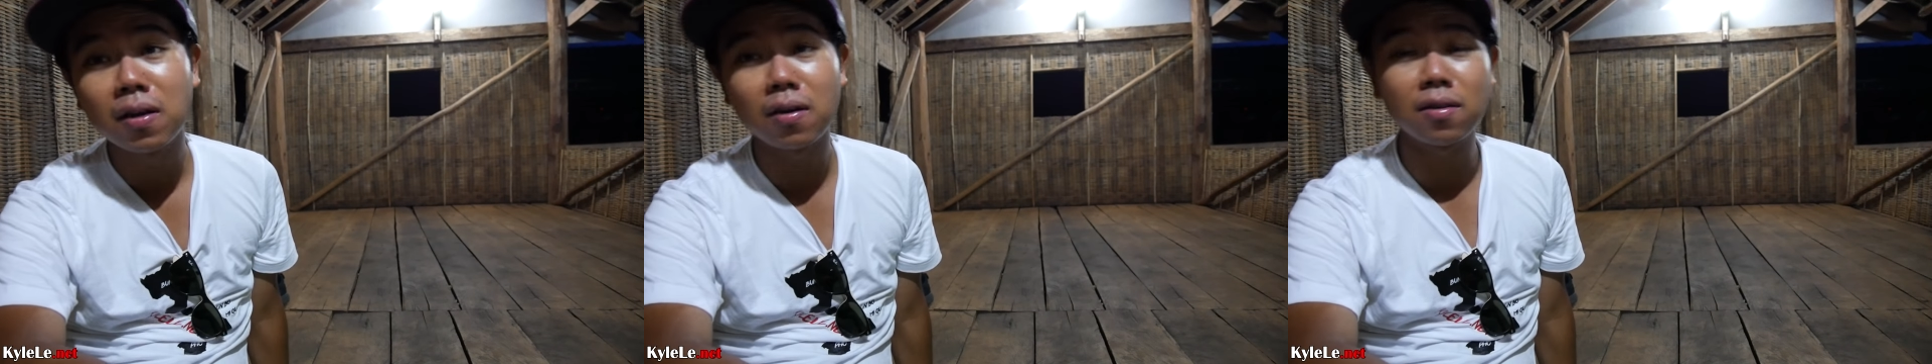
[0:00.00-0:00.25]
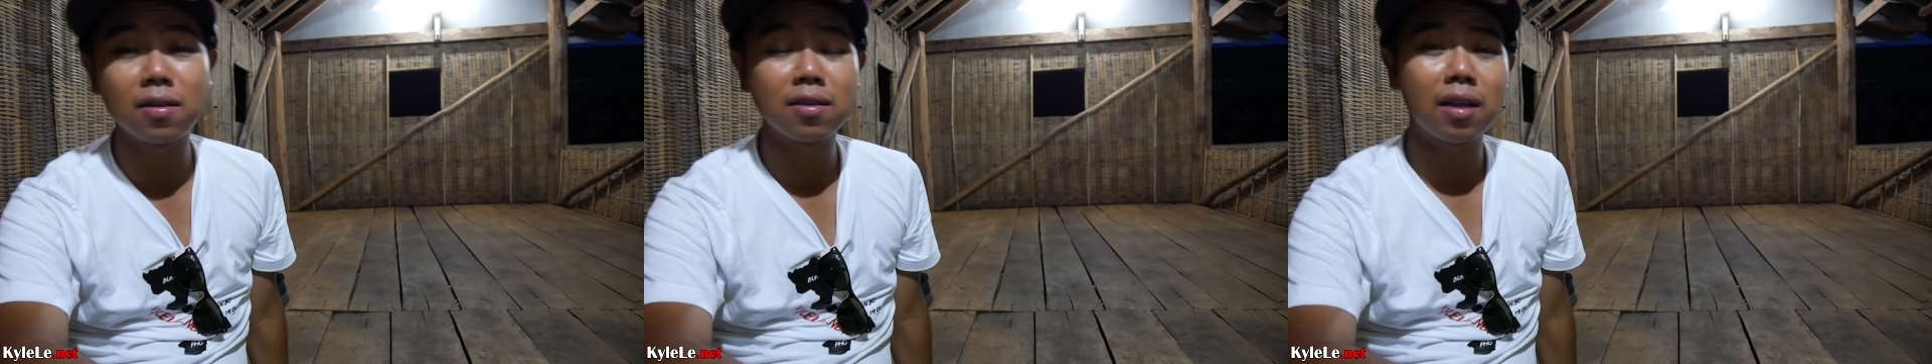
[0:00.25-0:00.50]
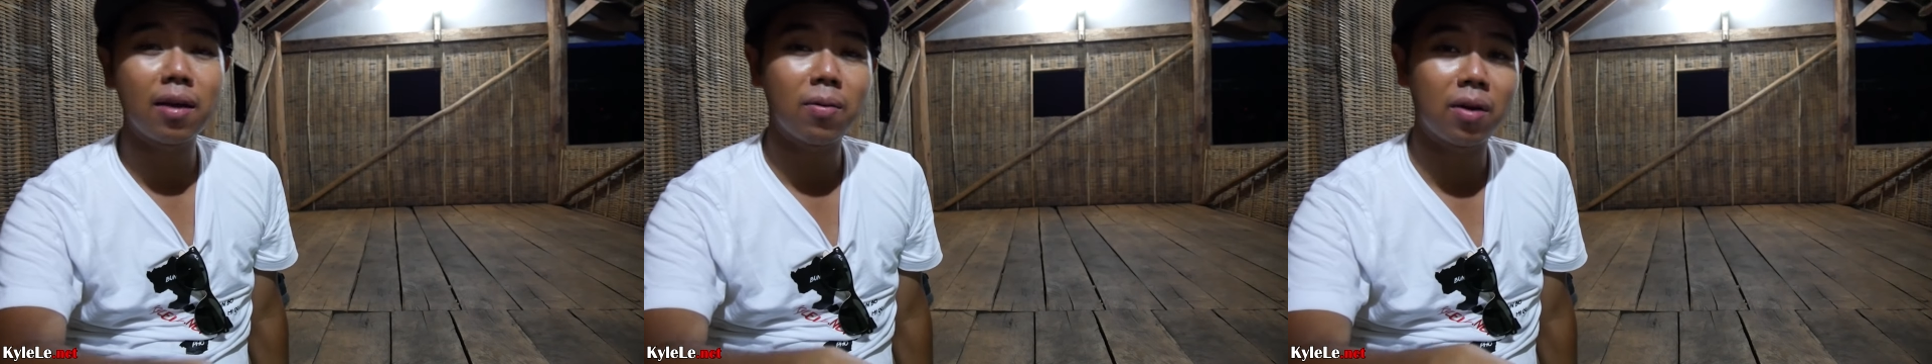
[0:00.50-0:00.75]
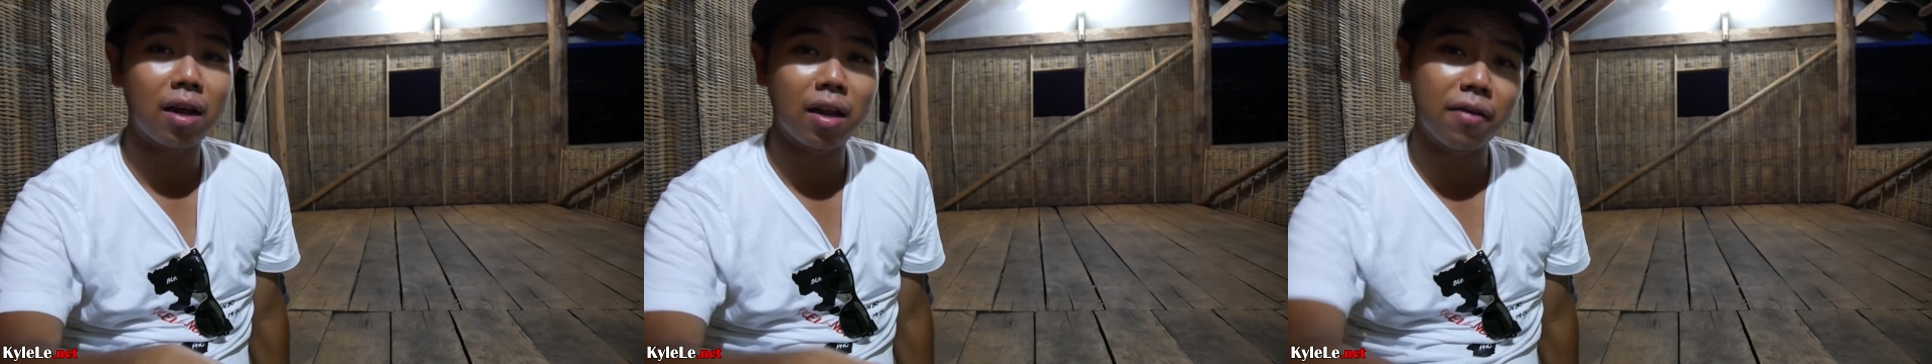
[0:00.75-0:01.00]
earlier today
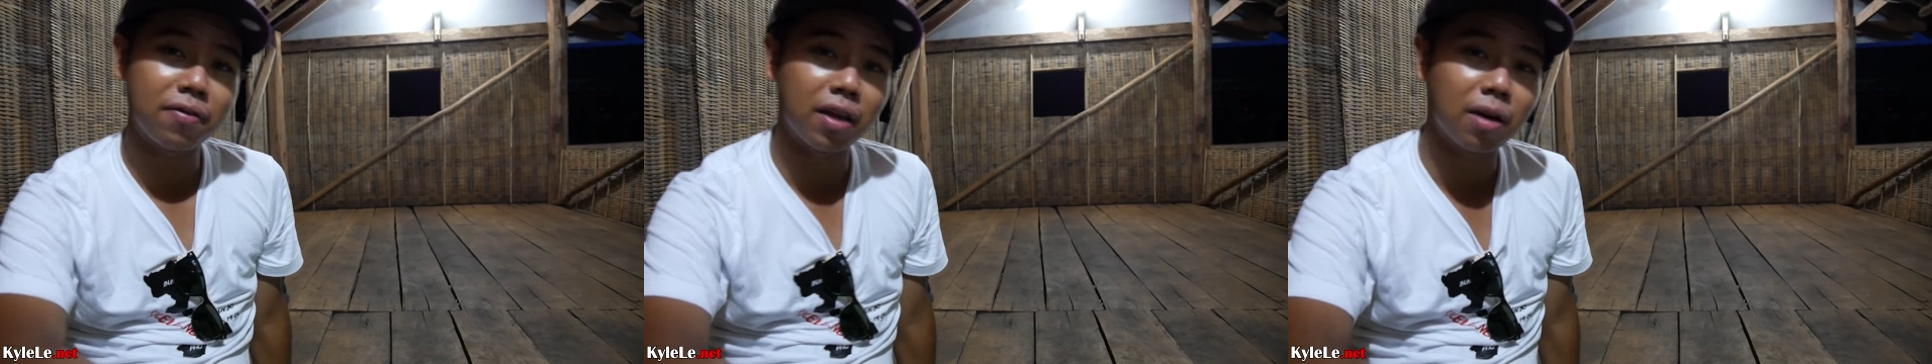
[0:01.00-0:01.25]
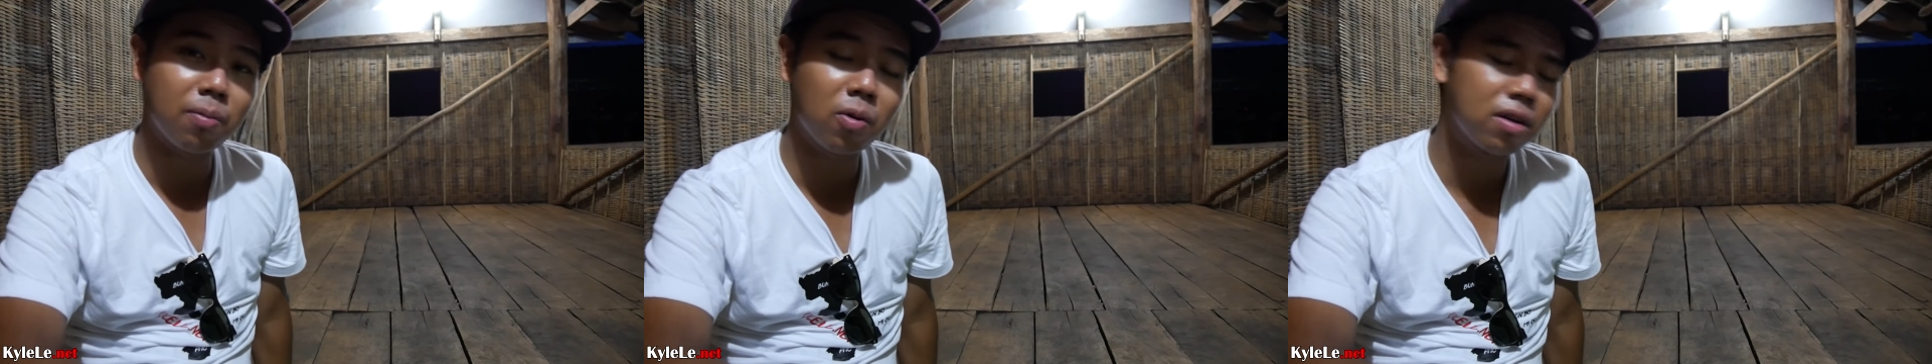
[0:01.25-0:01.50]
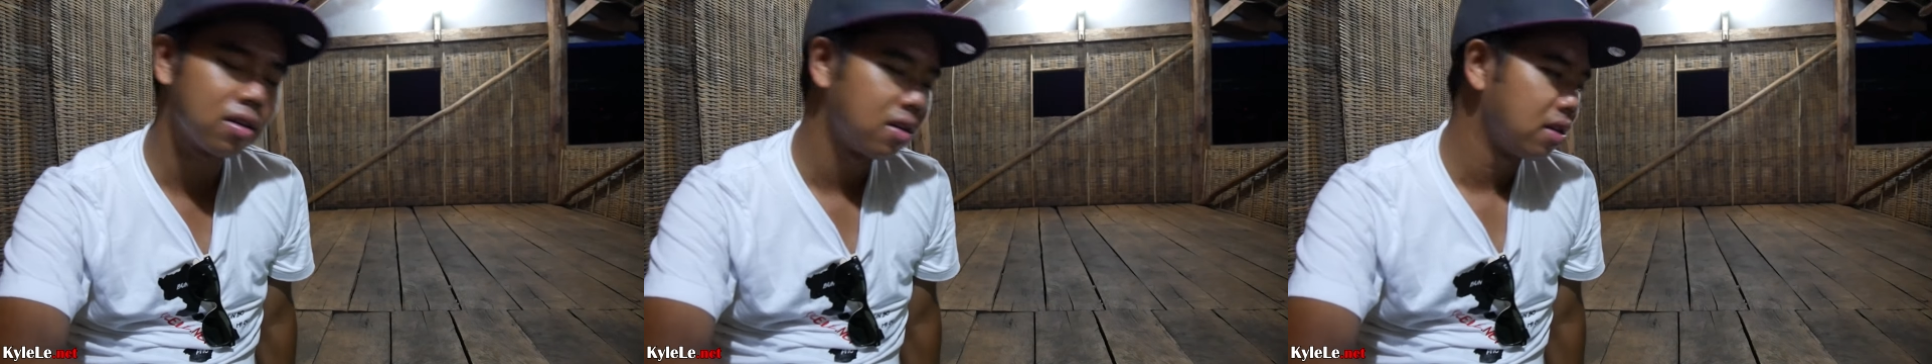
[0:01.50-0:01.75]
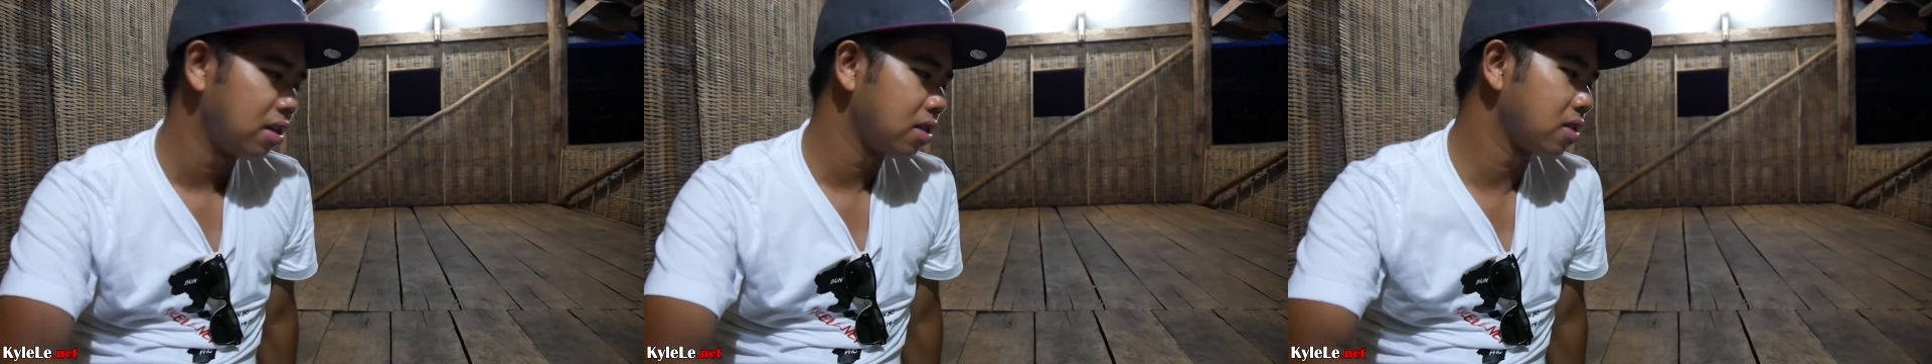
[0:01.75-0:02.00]
when I left the airport,
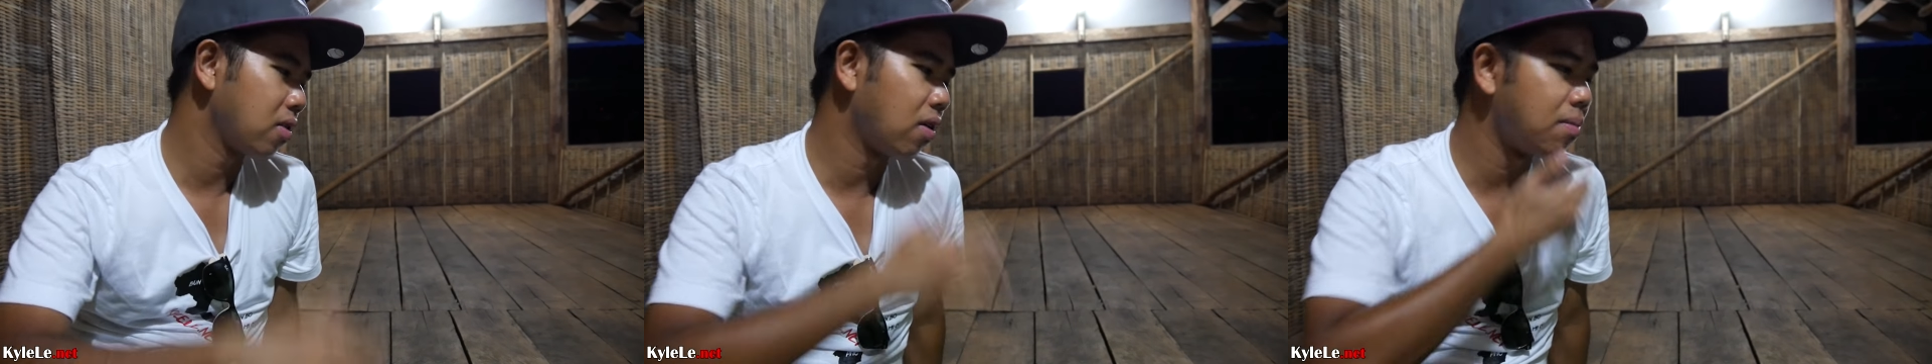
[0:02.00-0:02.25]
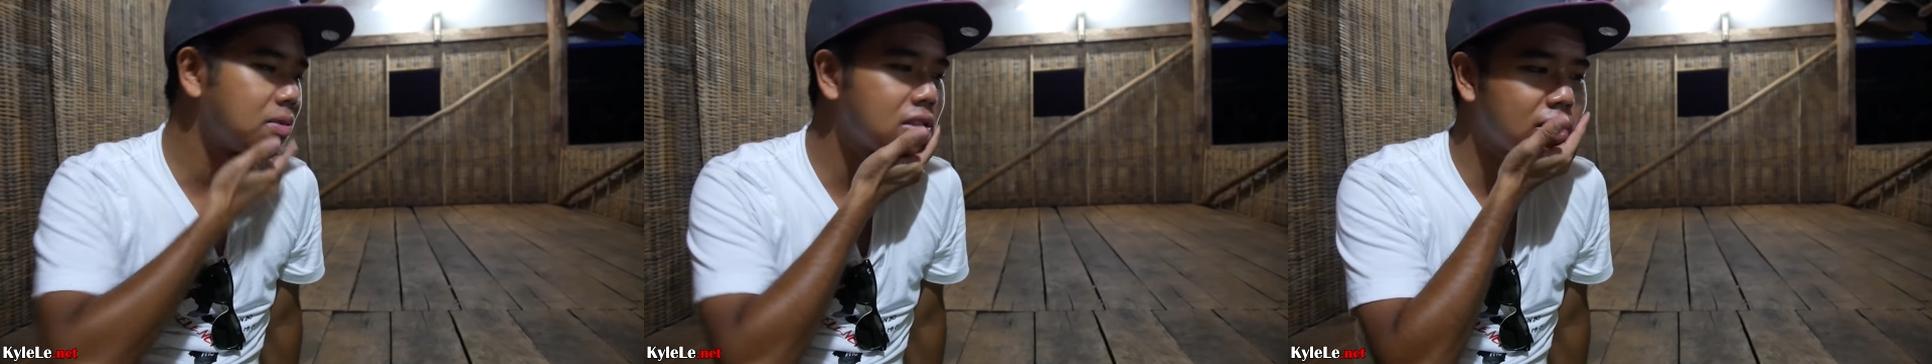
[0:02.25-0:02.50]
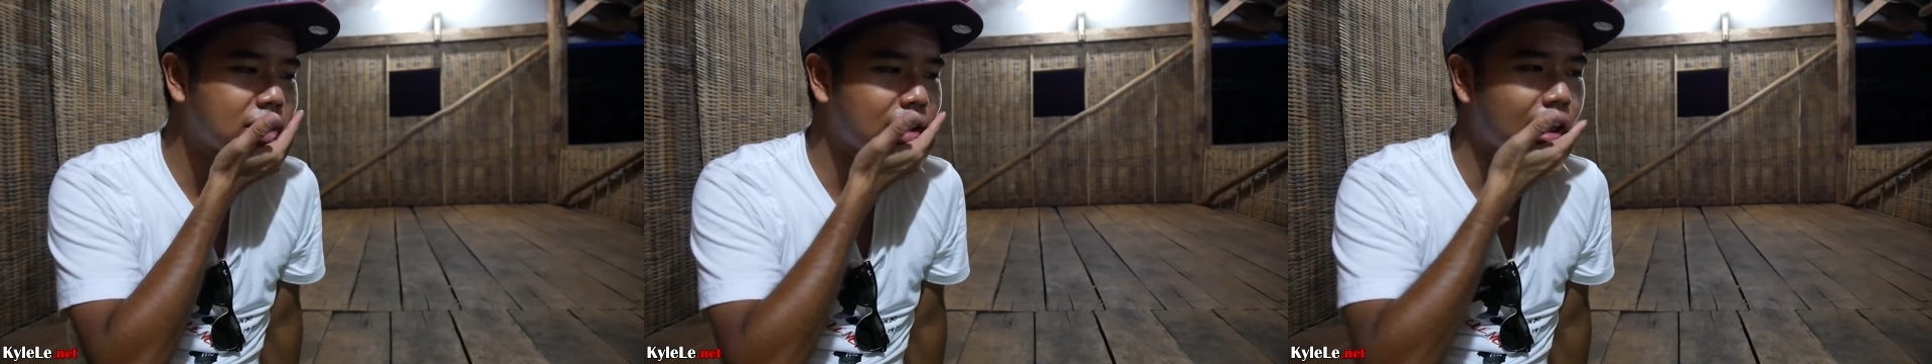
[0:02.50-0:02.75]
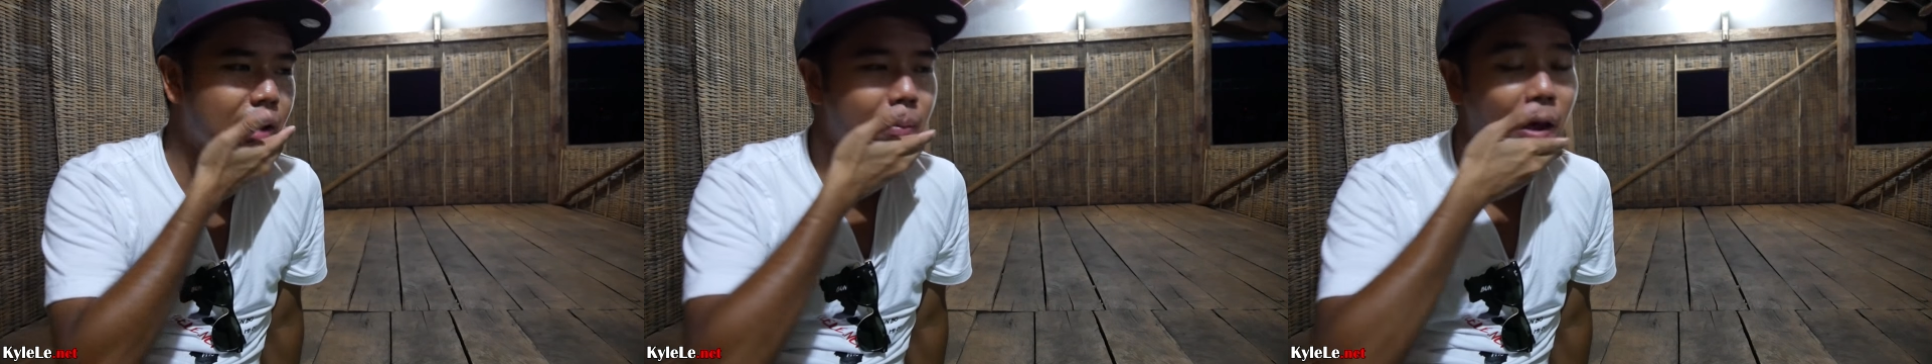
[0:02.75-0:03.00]
So I'm still in a
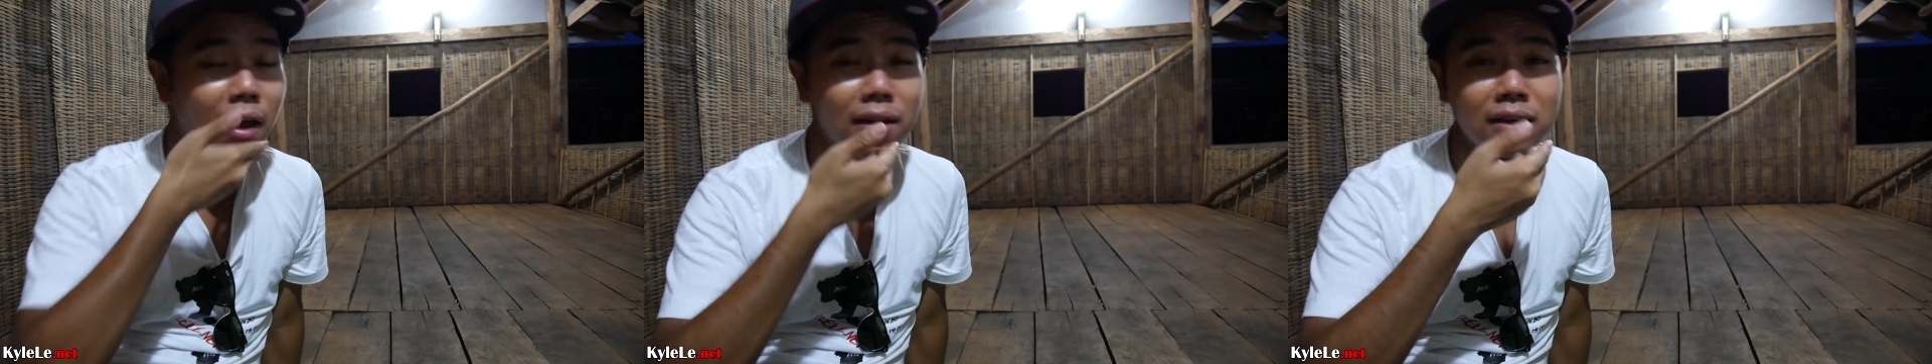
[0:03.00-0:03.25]
lot of pain,